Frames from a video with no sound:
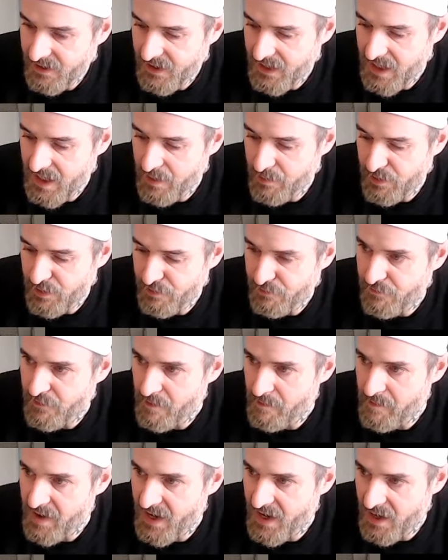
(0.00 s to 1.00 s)
camera
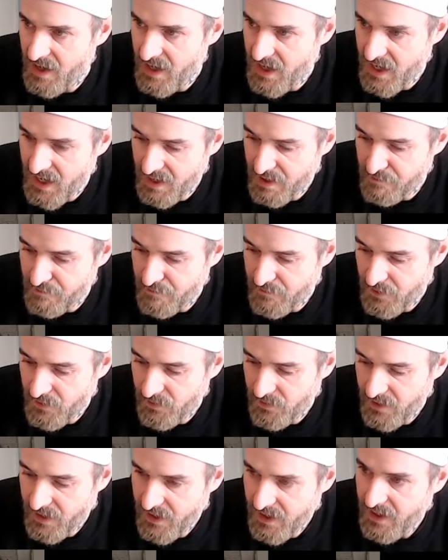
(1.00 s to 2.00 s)
from my
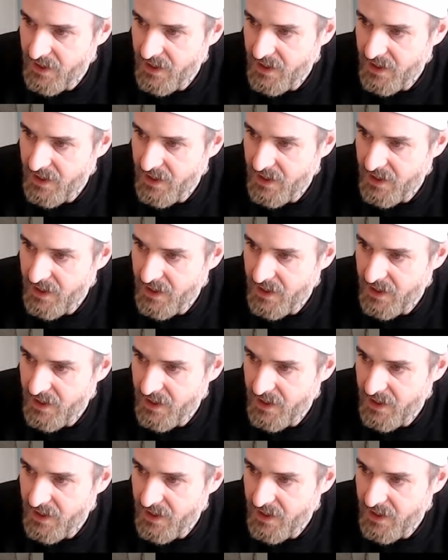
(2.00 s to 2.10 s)
iPhone